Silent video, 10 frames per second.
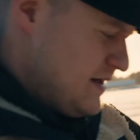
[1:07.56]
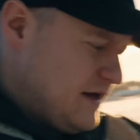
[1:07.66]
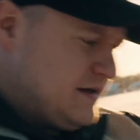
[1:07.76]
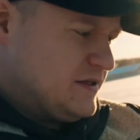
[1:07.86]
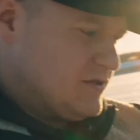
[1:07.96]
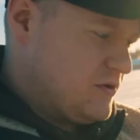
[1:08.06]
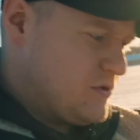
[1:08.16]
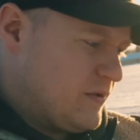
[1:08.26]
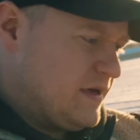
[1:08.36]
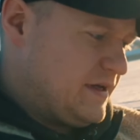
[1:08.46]
and it's
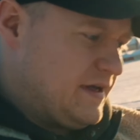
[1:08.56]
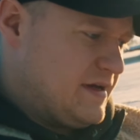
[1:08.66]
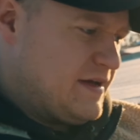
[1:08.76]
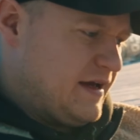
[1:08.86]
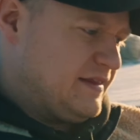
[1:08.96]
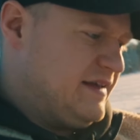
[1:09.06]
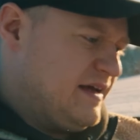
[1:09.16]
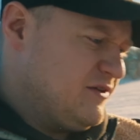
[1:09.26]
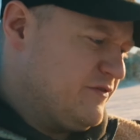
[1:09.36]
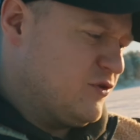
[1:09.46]
already at the
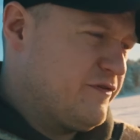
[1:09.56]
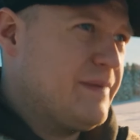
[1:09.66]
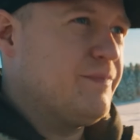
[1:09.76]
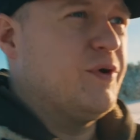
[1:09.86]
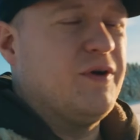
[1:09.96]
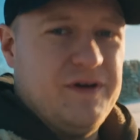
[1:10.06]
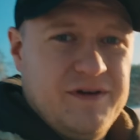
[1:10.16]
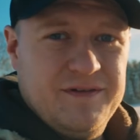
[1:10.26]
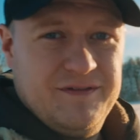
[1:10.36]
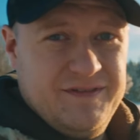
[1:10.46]
end of November.
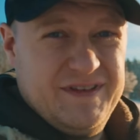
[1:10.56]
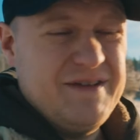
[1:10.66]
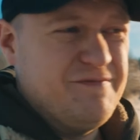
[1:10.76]
Time